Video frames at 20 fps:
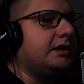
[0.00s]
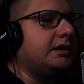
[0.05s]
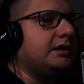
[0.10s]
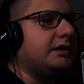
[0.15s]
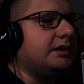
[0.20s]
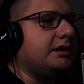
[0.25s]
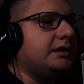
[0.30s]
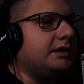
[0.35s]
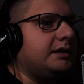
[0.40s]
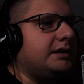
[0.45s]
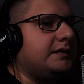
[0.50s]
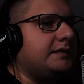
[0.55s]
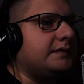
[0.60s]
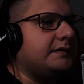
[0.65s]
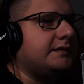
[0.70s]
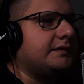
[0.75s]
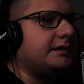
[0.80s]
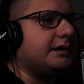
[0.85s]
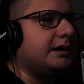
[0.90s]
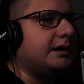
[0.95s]

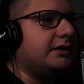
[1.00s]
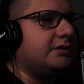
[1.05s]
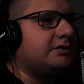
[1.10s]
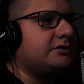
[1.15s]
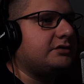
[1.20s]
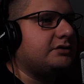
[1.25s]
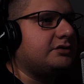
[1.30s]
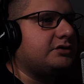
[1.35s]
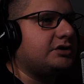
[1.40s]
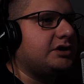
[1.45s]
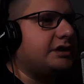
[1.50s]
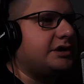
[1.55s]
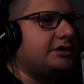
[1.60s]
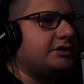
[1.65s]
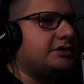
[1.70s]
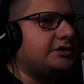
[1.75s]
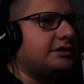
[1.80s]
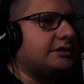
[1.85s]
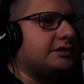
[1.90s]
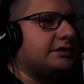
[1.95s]
And I also
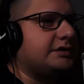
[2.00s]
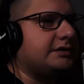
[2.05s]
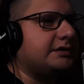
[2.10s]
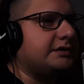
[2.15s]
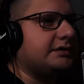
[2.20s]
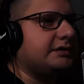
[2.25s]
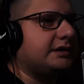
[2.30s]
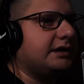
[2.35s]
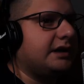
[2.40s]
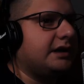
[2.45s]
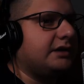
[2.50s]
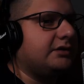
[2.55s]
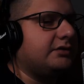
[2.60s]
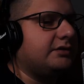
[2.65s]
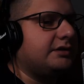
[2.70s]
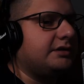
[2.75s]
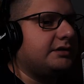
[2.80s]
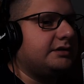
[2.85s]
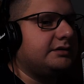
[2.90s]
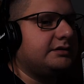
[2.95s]
changed the
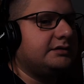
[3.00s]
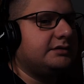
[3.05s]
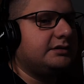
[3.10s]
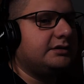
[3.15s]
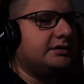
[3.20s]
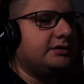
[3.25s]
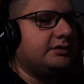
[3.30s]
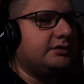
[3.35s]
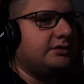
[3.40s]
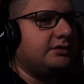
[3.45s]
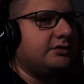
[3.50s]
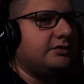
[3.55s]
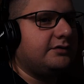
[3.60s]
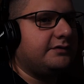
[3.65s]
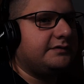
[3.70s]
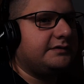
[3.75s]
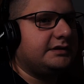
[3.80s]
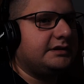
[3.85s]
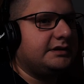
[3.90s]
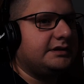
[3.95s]
color
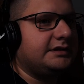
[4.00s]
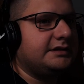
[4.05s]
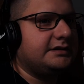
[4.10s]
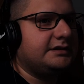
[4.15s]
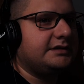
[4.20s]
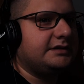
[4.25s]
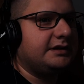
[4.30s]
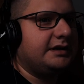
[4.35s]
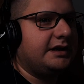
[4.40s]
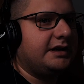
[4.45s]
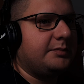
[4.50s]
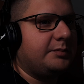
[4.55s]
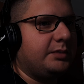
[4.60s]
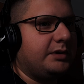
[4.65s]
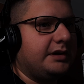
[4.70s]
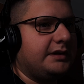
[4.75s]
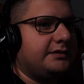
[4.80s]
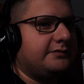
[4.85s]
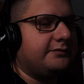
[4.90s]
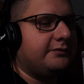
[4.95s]
of the
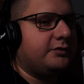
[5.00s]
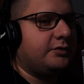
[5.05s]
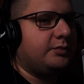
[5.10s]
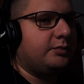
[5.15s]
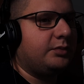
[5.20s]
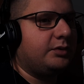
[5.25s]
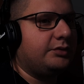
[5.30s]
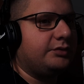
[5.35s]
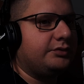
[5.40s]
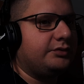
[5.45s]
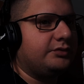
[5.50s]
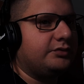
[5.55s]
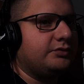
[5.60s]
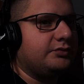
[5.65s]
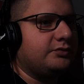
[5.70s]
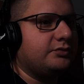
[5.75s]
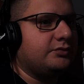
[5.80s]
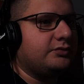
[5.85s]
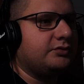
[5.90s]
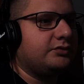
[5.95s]
airplane from blue
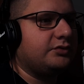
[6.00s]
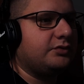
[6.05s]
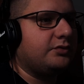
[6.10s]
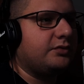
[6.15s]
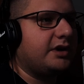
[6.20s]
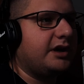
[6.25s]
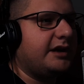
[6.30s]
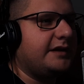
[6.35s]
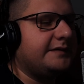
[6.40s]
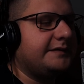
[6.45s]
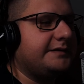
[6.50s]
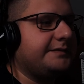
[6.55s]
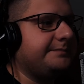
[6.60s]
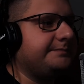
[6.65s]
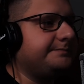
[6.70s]
to red.